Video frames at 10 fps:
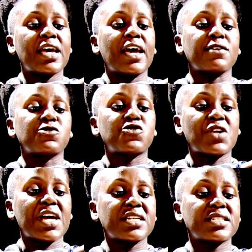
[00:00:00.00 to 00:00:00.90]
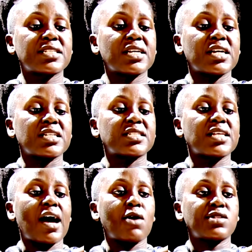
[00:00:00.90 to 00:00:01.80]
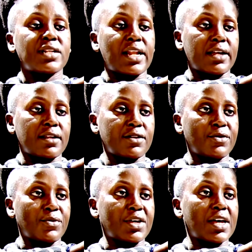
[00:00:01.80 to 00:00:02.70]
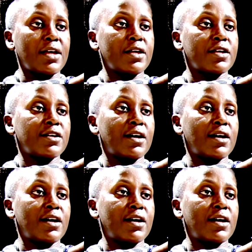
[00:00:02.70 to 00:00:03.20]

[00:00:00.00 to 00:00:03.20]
and trace its outline, okay?